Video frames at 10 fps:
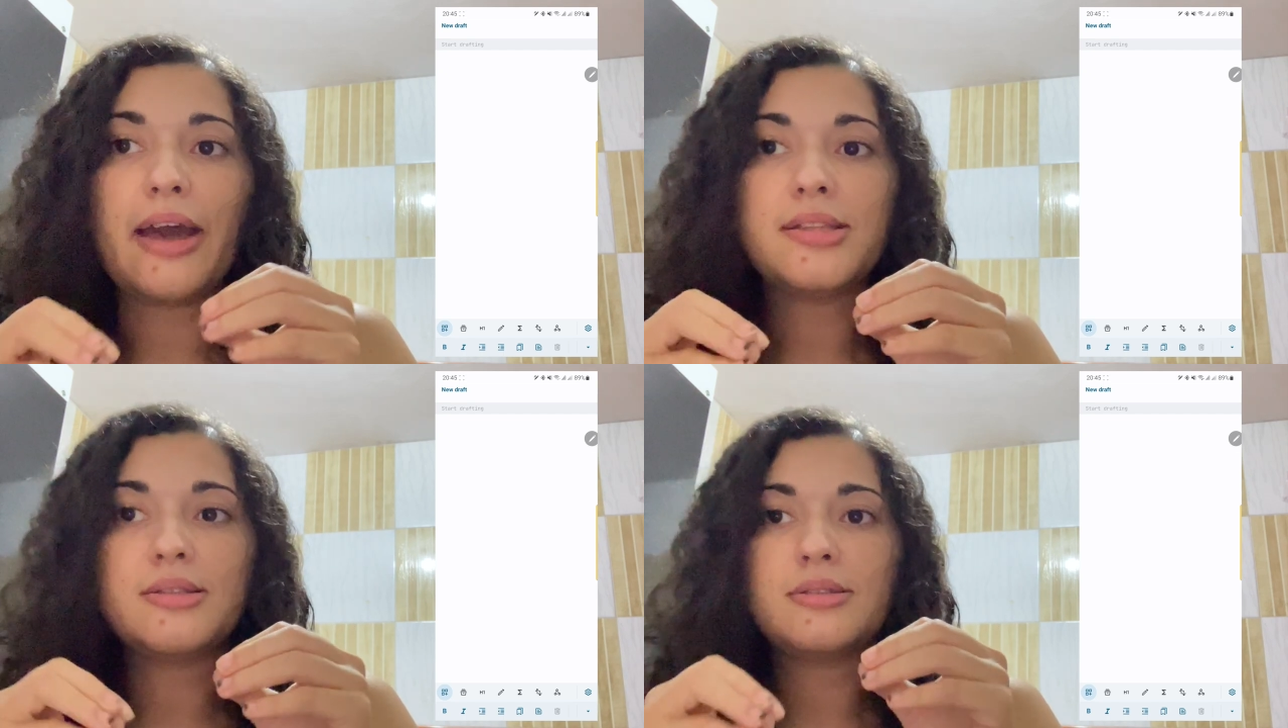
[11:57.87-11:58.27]

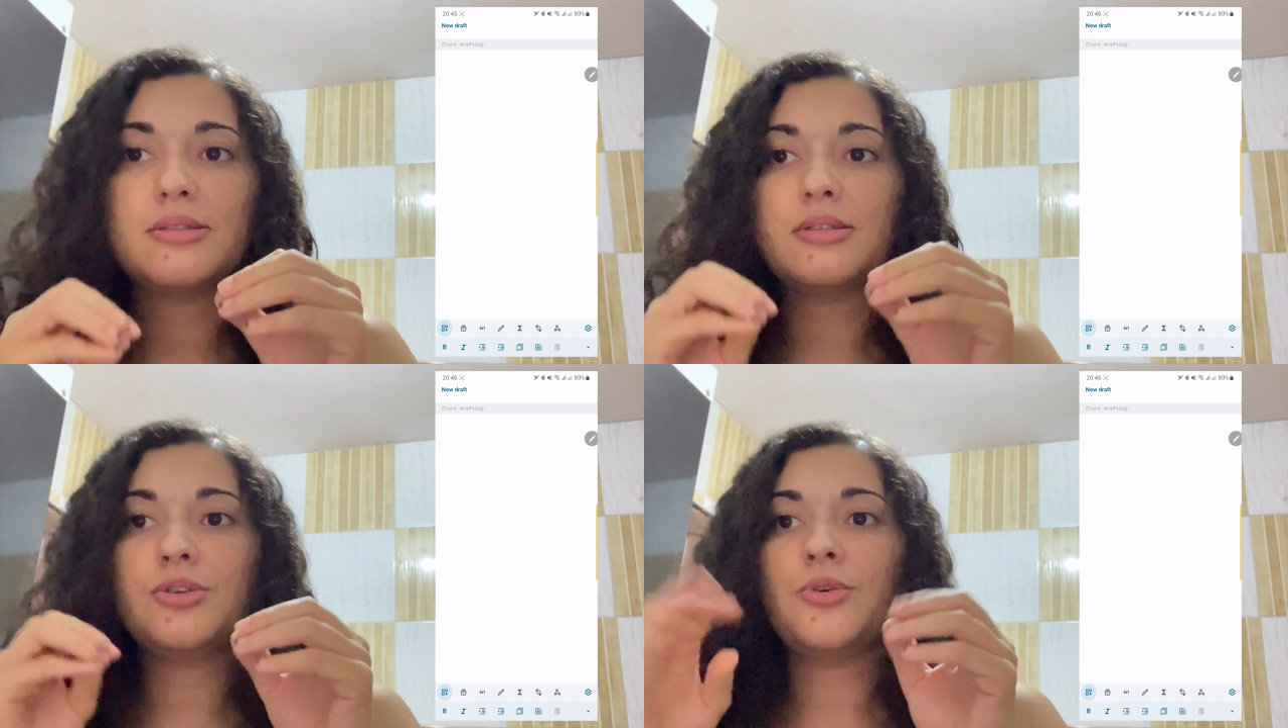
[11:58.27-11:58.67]

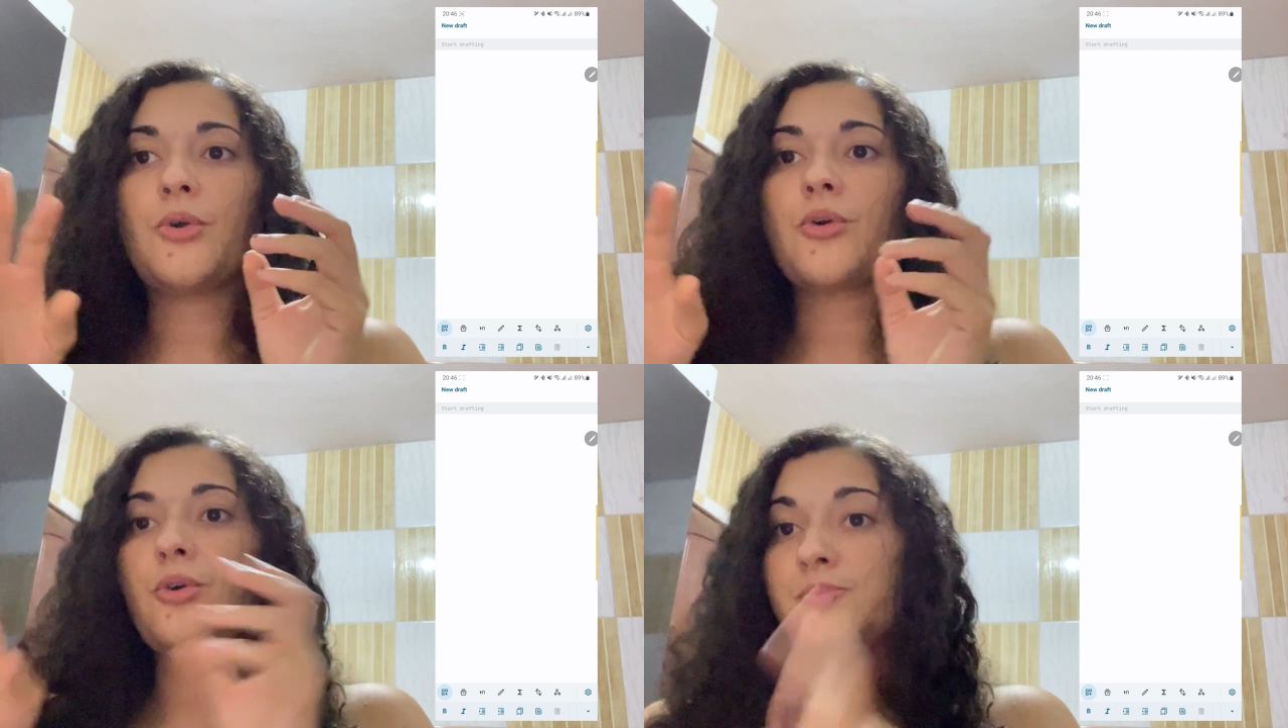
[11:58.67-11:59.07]
at
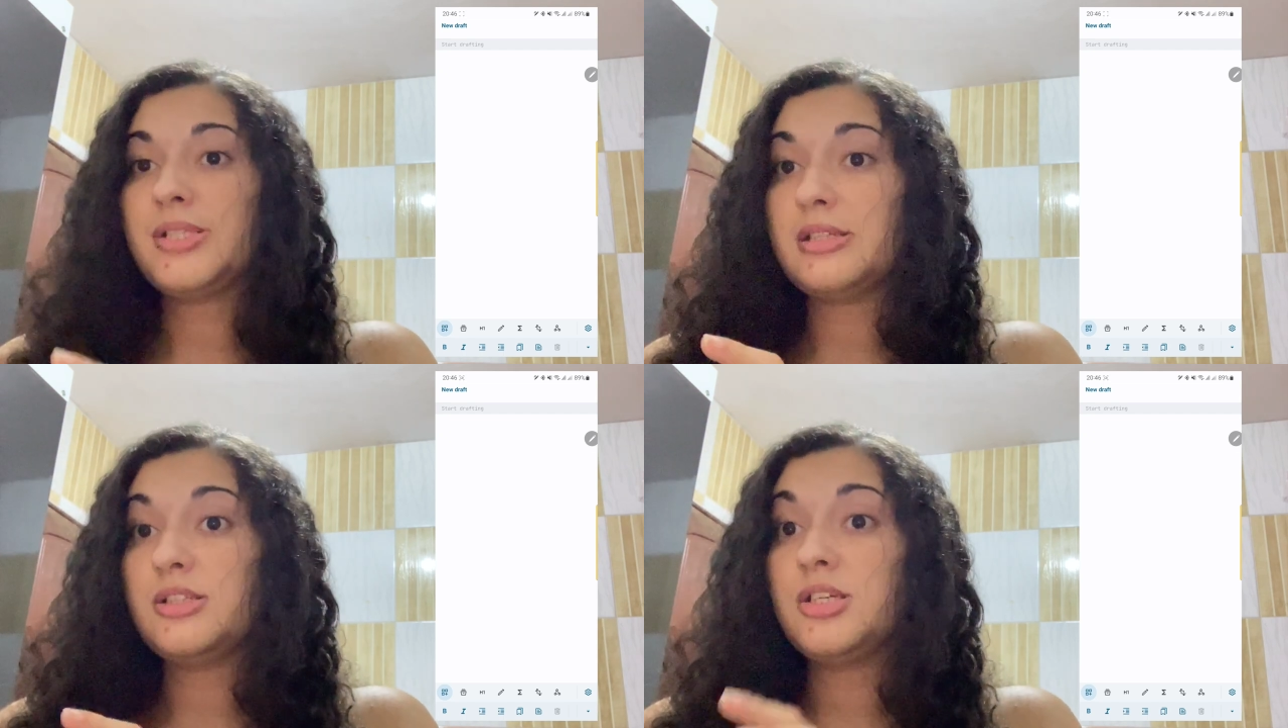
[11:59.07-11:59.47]
your
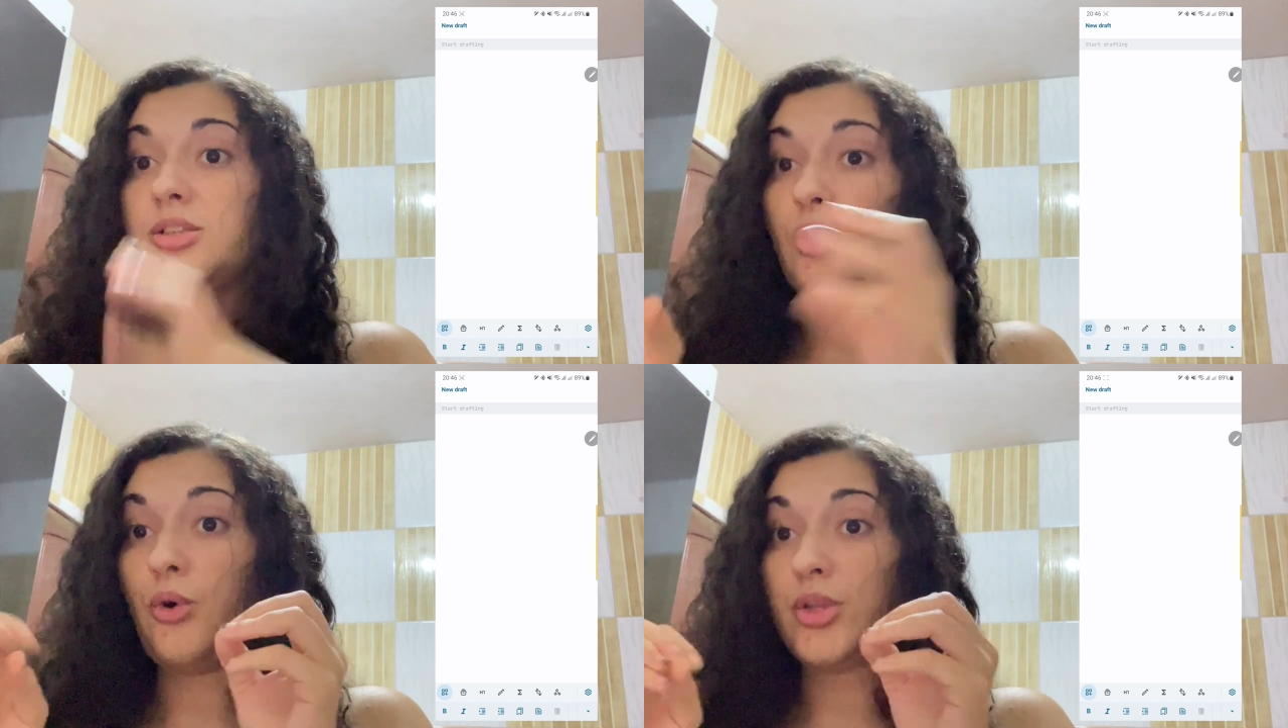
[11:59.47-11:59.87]

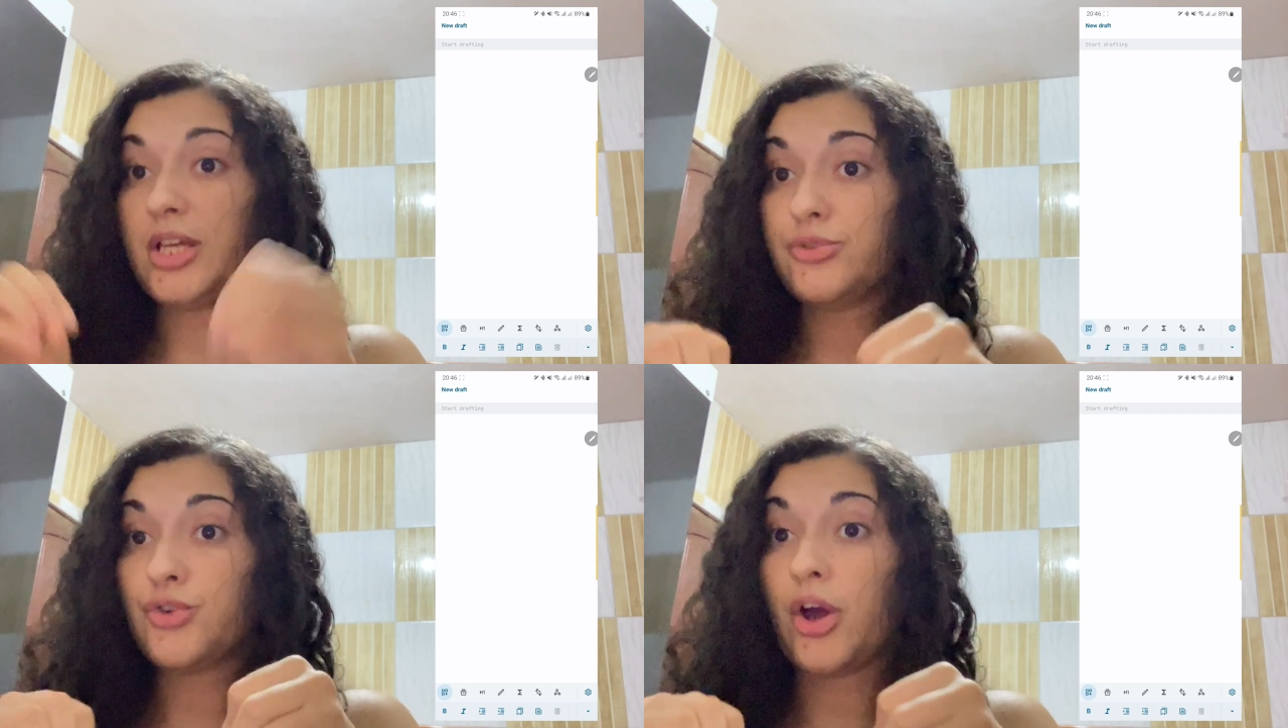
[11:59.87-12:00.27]
Obsidian on
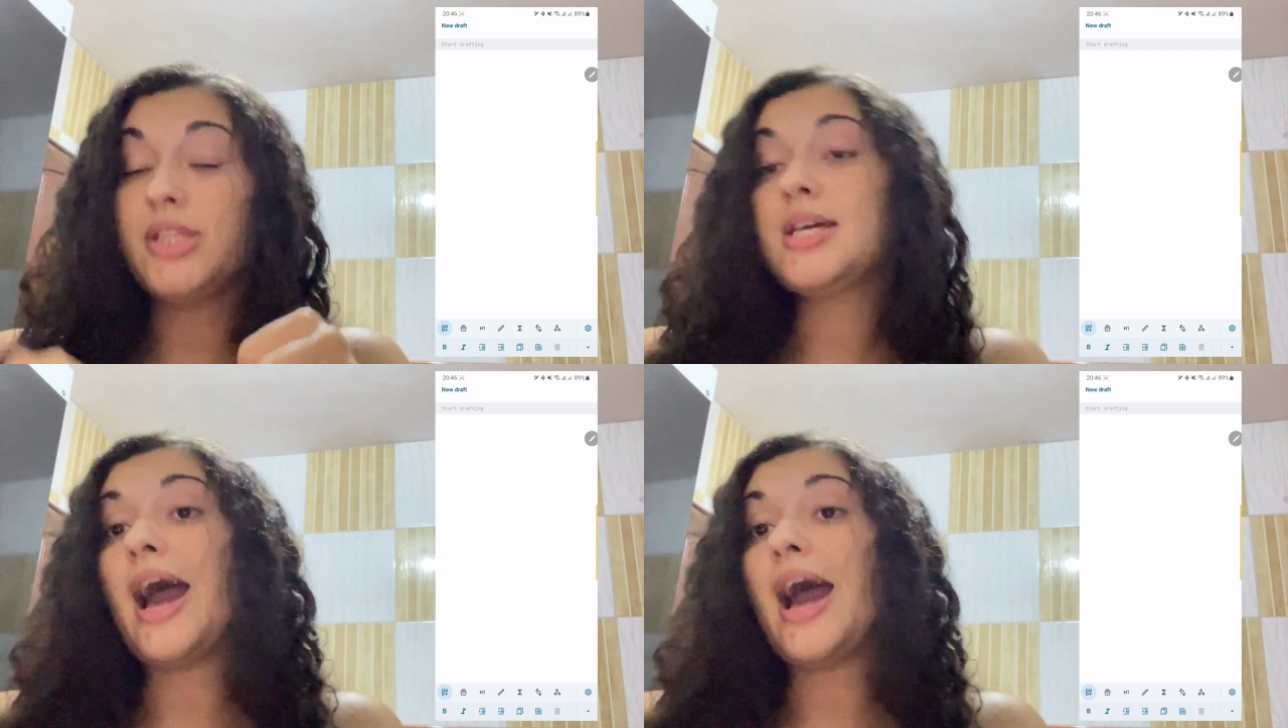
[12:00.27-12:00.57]
Android.